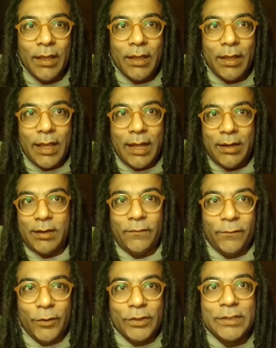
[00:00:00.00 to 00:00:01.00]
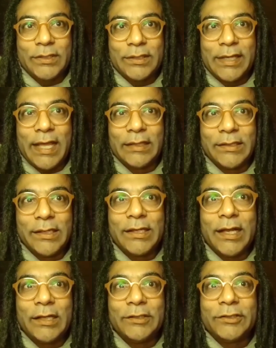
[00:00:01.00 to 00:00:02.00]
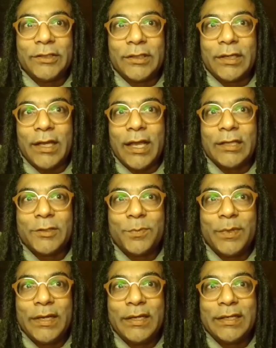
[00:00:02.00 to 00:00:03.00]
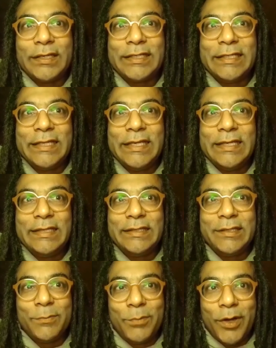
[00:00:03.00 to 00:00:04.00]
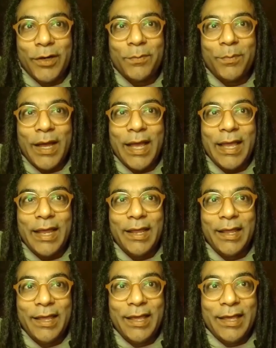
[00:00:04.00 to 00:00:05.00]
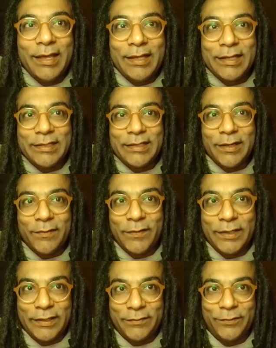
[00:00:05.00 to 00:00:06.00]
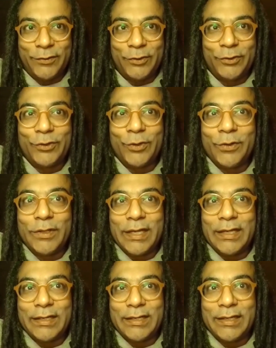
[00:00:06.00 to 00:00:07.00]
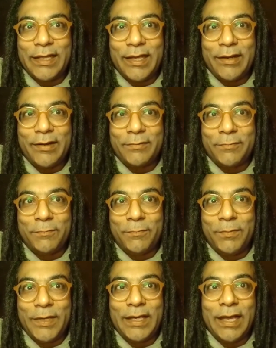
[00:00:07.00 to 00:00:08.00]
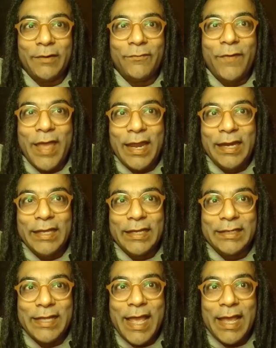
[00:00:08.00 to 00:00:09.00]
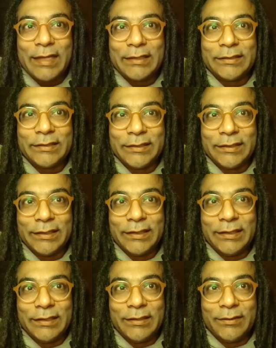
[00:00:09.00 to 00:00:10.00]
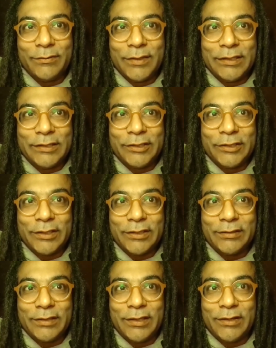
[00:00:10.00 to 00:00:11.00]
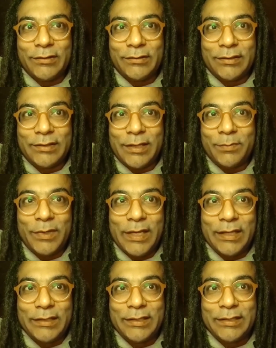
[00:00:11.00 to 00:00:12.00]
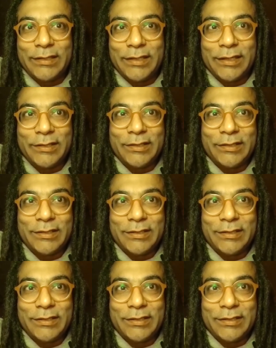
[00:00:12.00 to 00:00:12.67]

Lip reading: And of course, cancel culture has been seized upon by conservatives to show that they are being unfairly attacked, which in some cases is